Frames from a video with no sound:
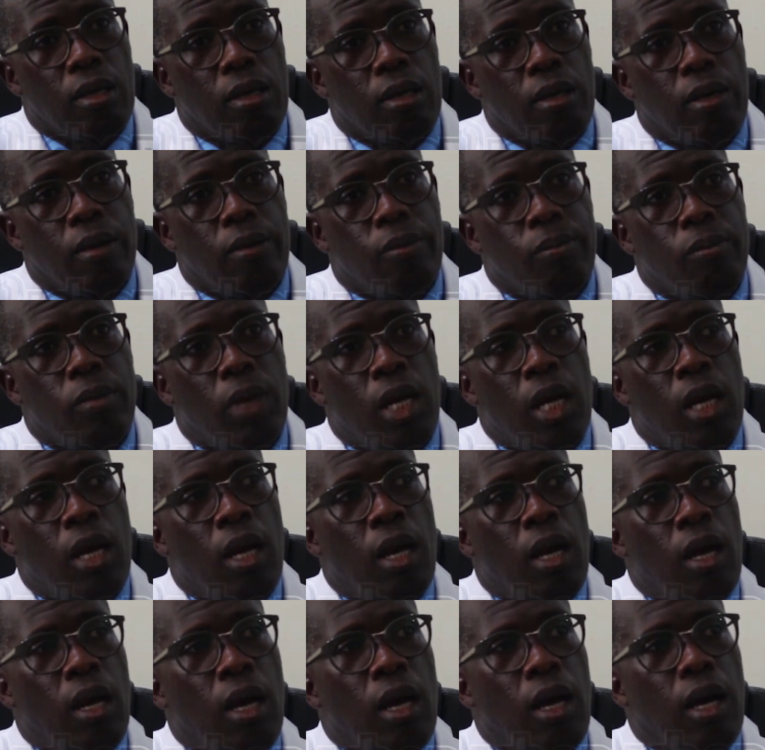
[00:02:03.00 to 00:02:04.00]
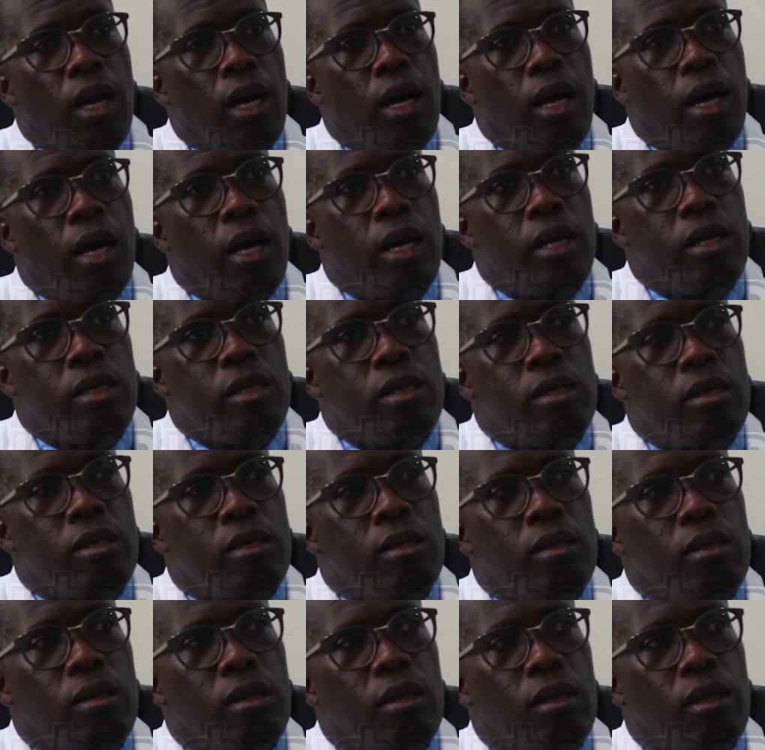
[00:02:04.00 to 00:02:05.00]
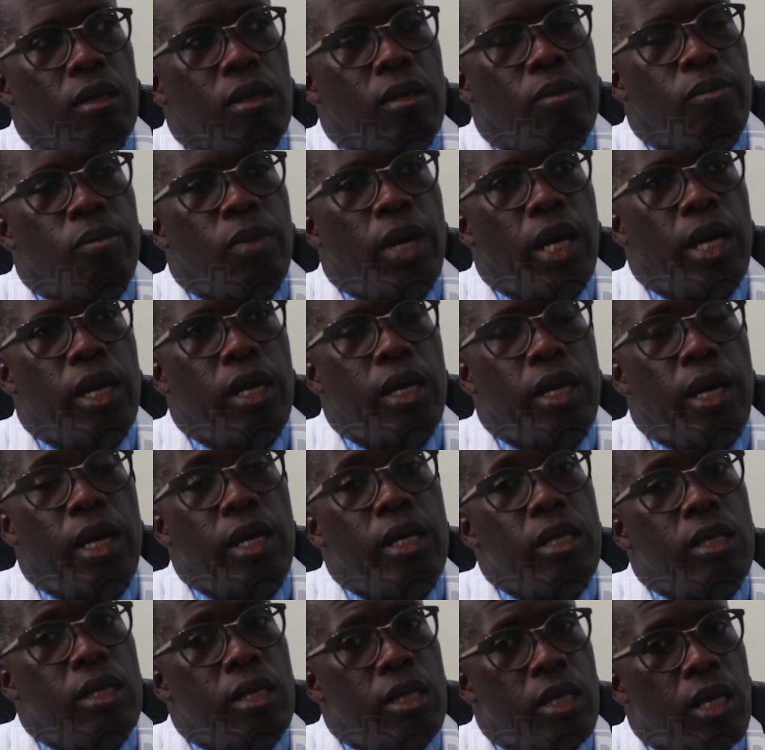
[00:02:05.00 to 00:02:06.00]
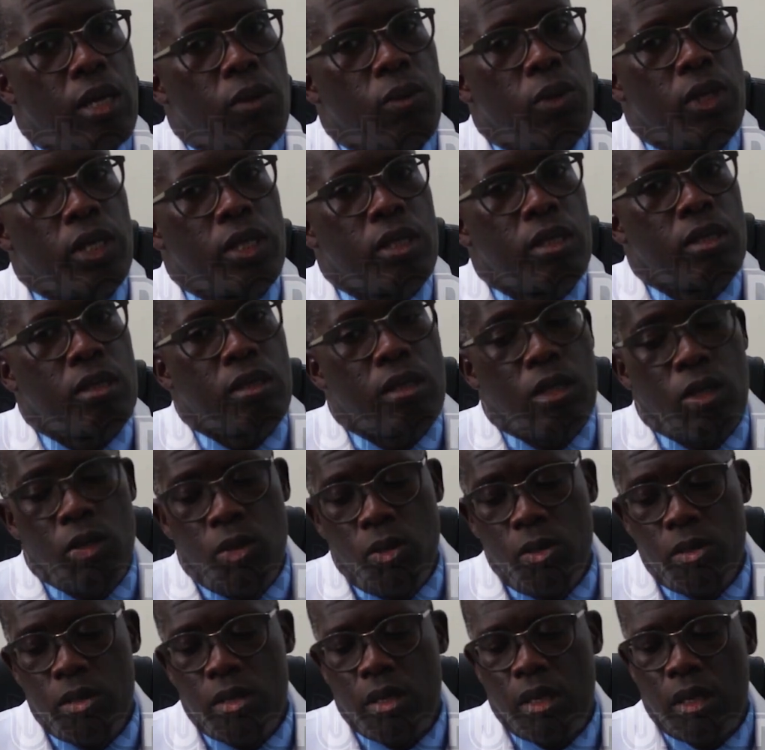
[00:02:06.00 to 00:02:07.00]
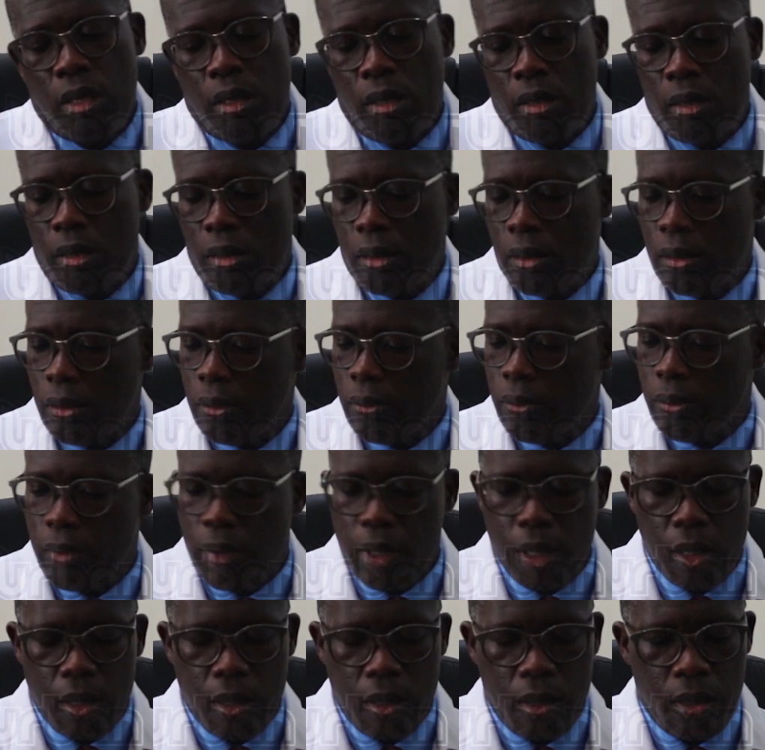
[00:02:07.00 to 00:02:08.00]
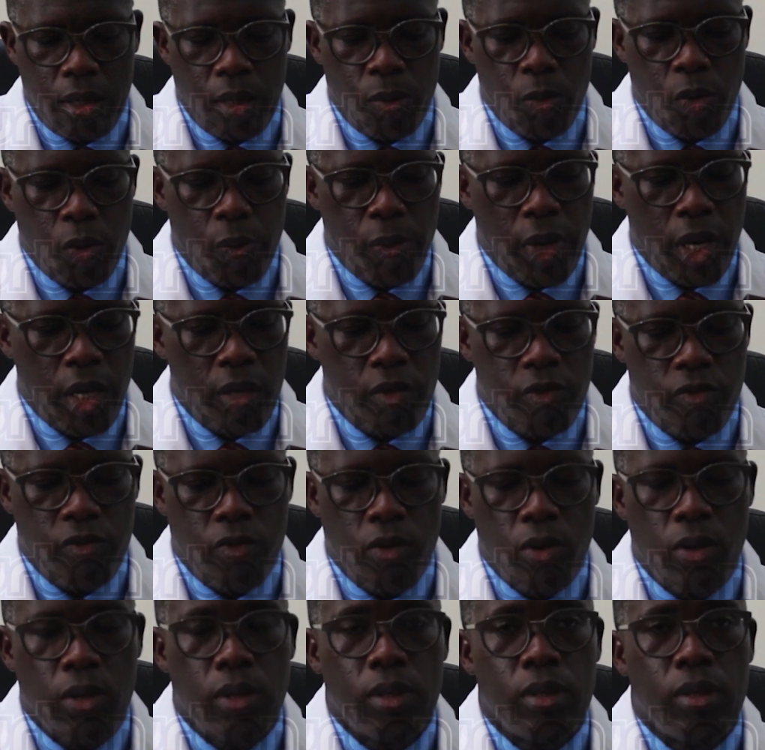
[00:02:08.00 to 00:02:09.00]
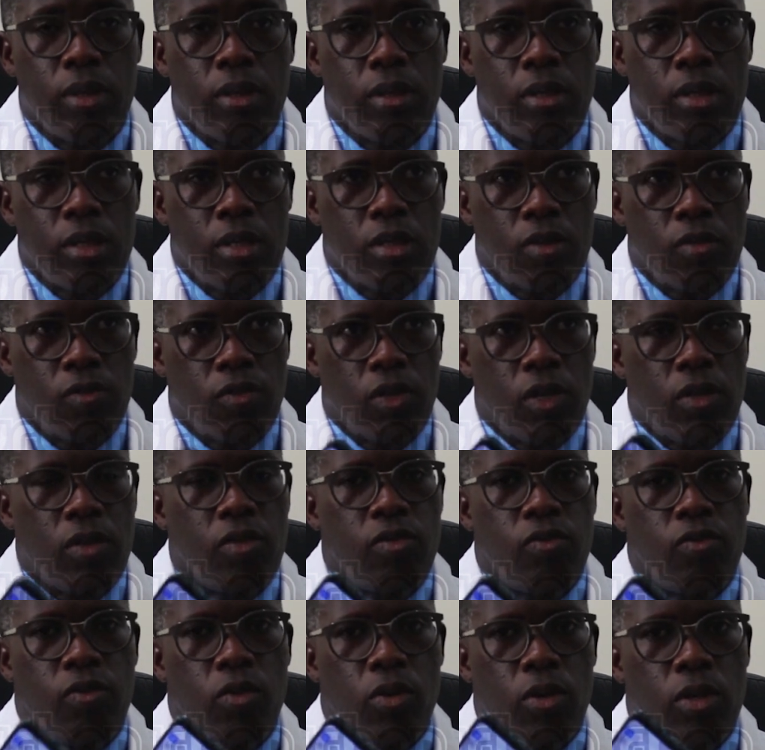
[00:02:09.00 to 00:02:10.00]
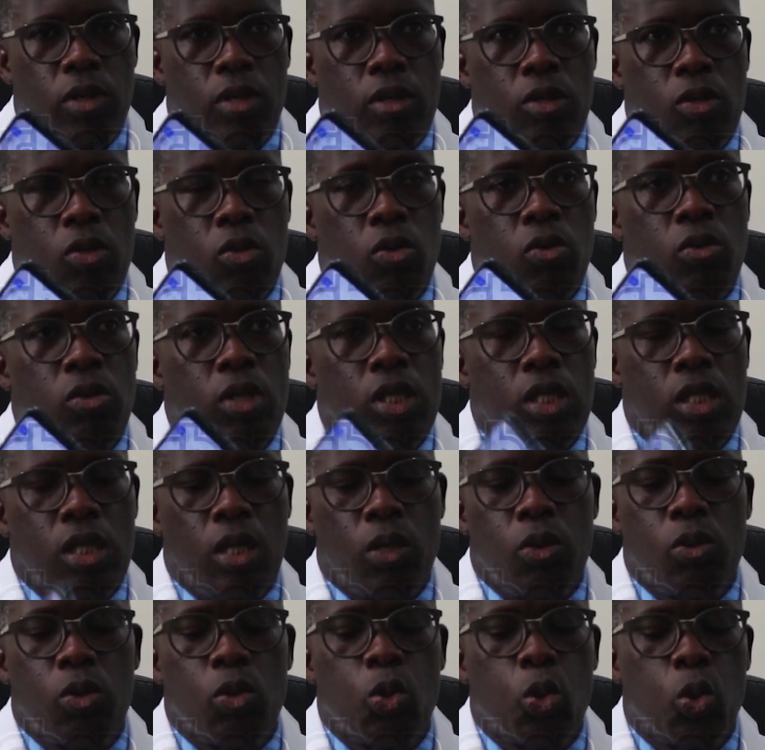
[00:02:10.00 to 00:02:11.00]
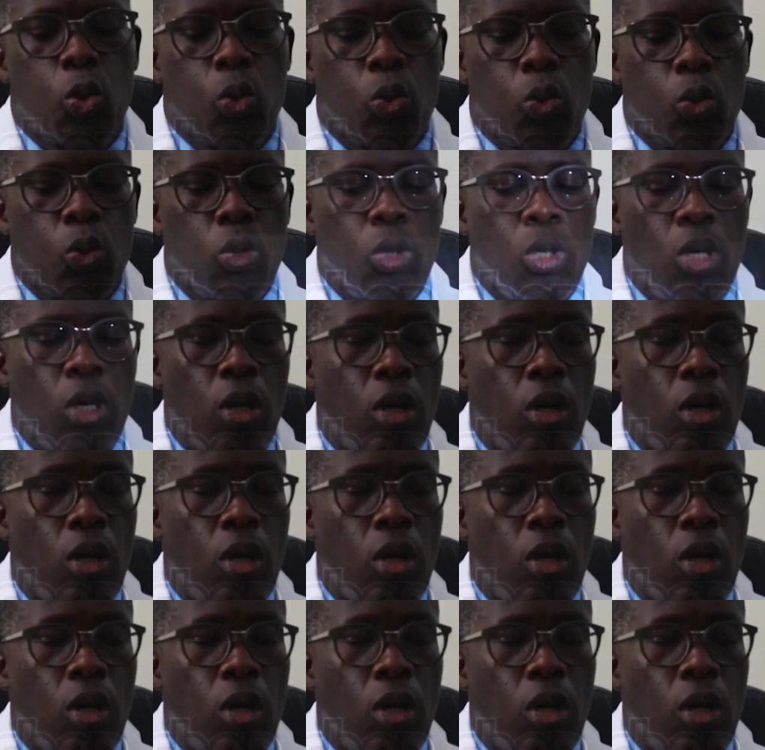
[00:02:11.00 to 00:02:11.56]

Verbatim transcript: um, and my idea was using the mobile phone, this very phone, to reach out to